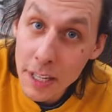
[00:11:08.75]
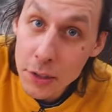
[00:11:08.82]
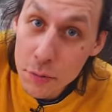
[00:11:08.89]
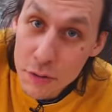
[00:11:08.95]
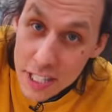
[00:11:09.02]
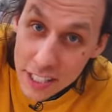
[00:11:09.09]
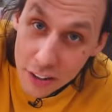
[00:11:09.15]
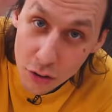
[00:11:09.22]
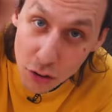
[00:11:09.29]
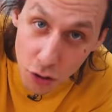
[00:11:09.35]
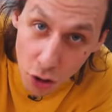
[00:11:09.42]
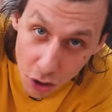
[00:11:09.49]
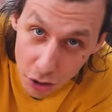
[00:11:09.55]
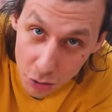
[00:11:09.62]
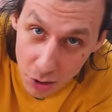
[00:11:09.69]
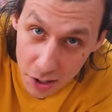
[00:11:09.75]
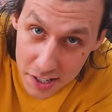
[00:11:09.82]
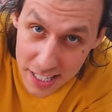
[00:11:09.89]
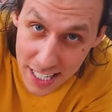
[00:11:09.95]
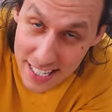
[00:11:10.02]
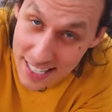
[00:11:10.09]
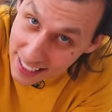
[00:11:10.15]
using longer drawer
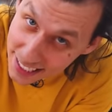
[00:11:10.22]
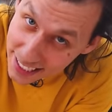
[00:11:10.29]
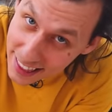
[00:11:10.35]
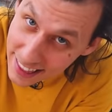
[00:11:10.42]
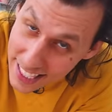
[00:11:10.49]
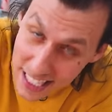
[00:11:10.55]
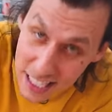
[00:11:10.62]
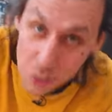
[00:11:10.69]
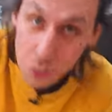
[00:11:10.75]
slides like this,